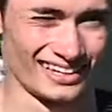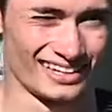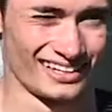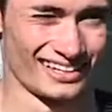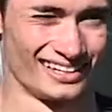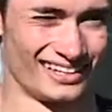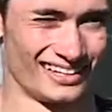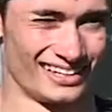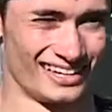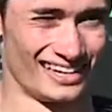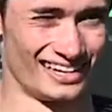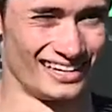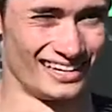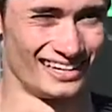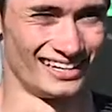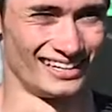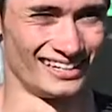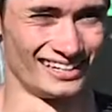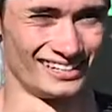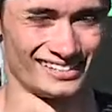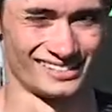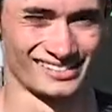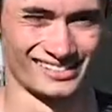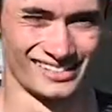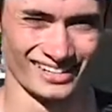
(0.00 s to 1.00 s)
Wow,
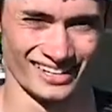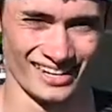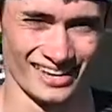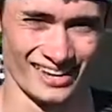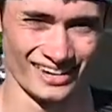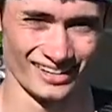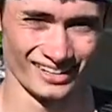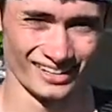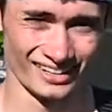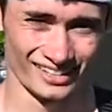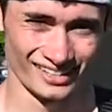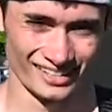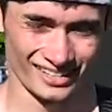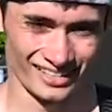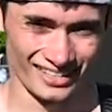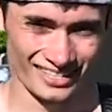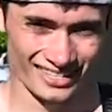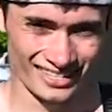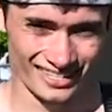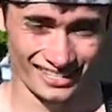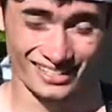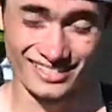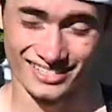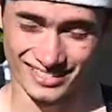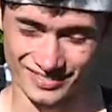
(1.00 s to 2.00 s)
tall task.
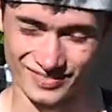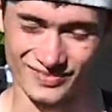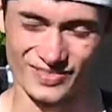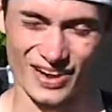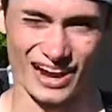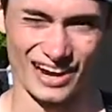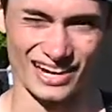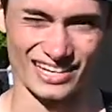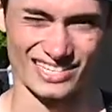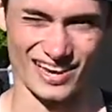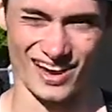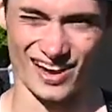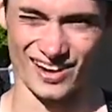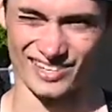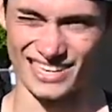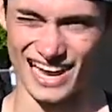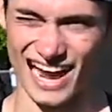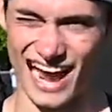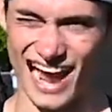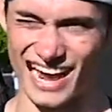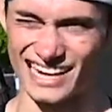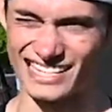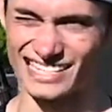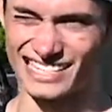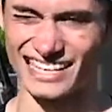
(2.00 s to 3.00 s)
Very tall
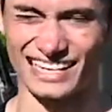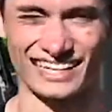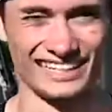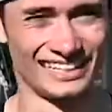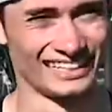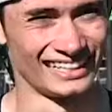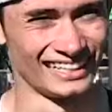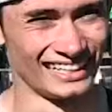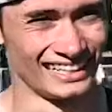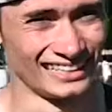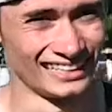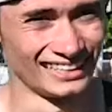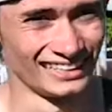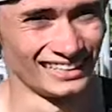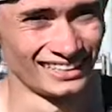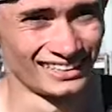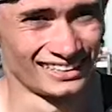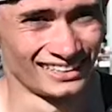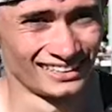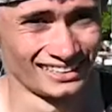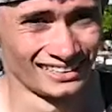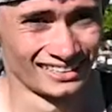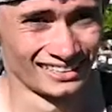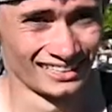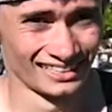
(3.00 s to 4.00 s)
task. Going for the big four
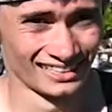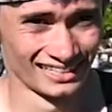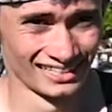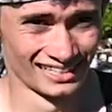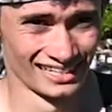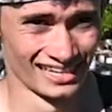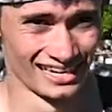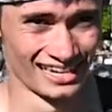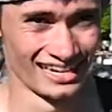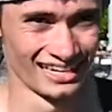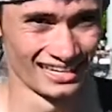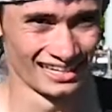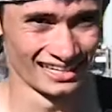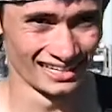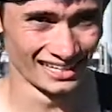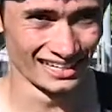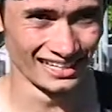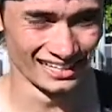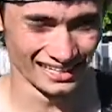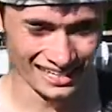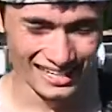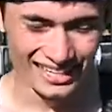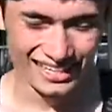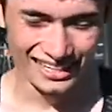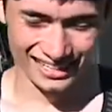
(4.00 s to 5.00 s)
for four, all four
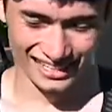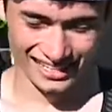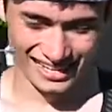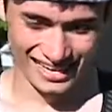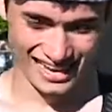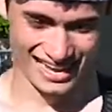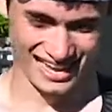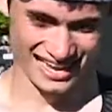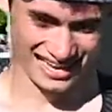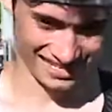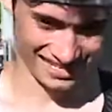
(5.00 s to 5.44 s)
events, and the team